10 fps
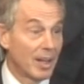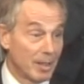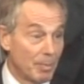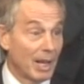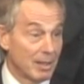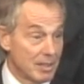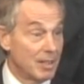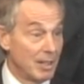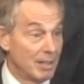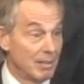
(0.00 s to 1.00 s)
and the
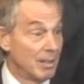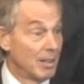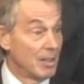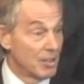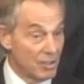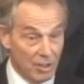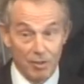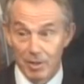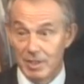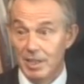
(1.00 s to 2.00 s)
Palestinian
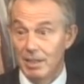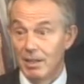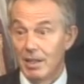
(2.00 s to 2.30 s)
security